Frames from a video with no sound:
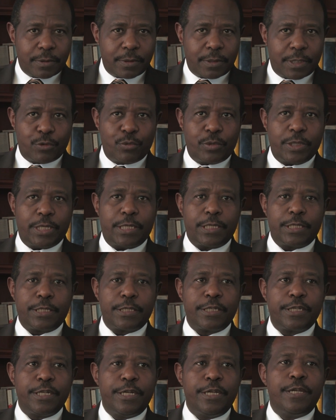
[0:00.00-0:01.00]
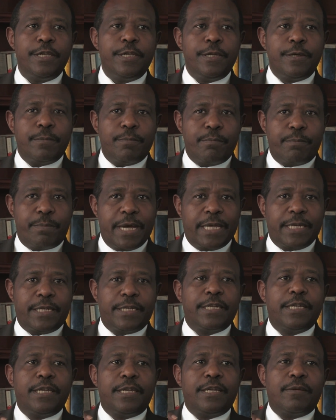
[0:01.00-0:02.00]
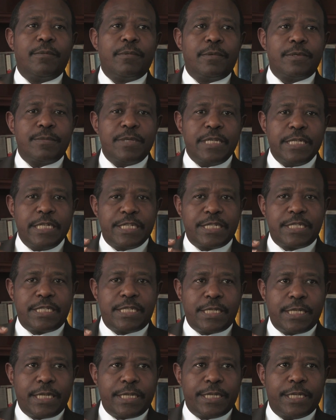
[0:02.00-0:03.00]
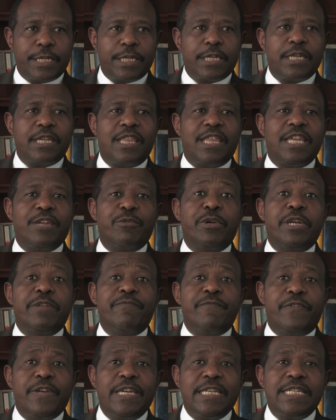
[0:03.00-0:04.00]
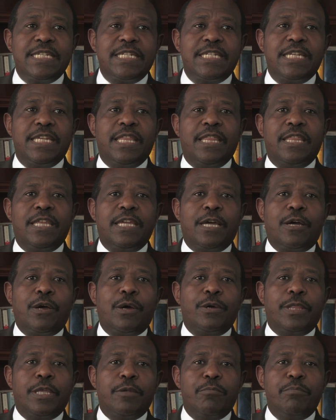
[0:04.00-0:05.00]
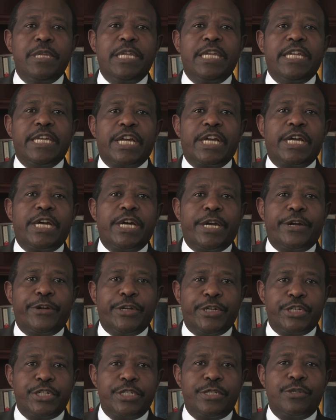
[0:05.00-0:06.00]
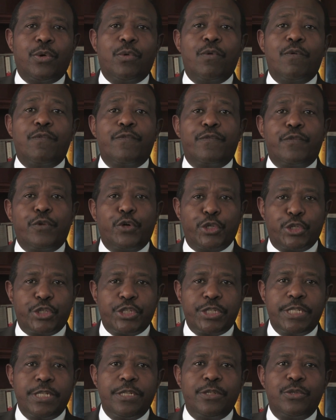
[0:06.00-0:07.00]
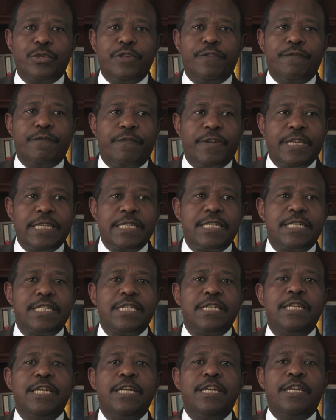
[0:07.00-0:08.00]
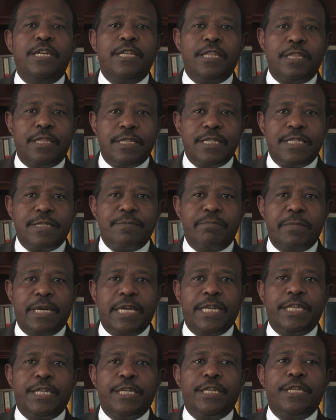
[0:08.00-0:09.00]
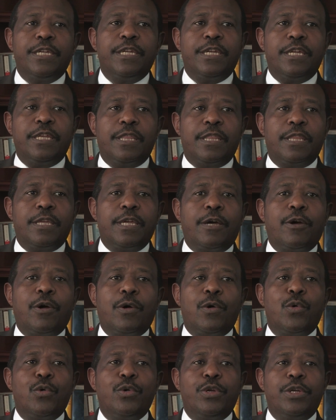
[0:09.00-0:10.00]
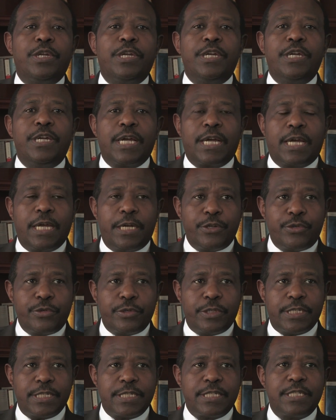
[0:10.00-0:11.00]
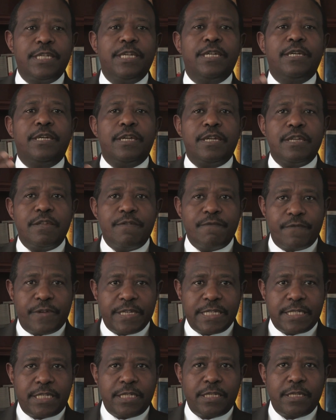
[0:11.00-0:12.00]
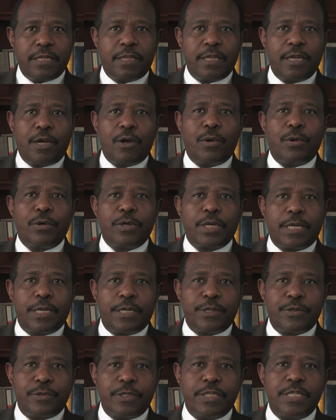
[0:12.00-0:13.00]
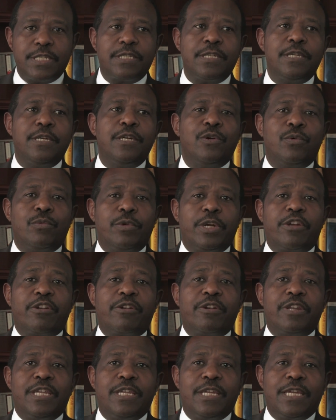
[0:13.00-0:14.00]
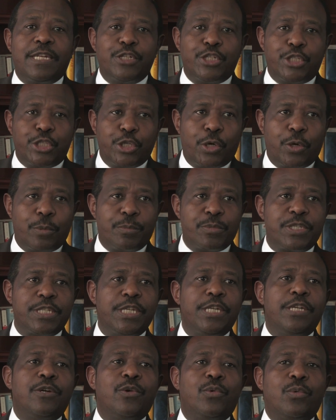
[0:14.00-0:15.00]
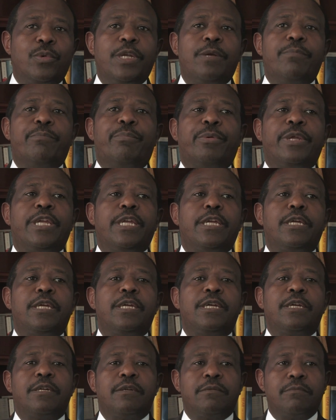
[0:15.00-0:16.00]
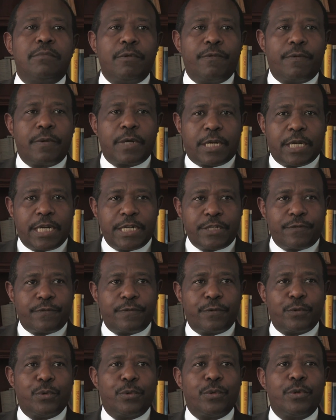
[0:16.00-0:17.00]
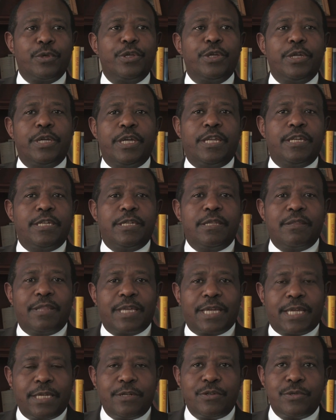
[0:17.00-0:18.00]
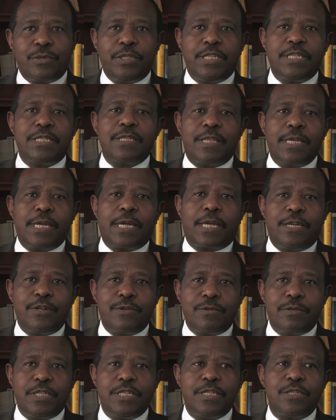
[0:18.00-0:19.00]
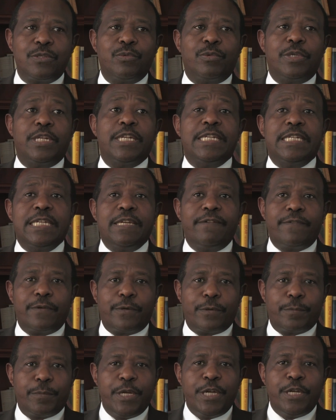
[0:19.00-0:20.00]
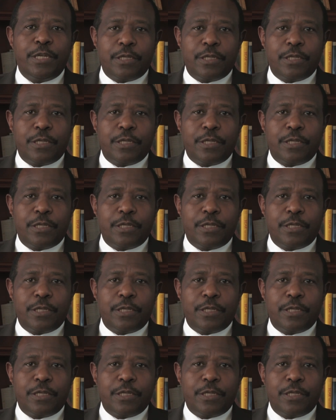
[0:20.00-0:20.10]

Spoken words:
They will. But in stealing, they will invest in they'll be encouraged or forced to invest this money in their own countries. Investing in their own countries will create jobs, will bring cash flow, and their countries will develop.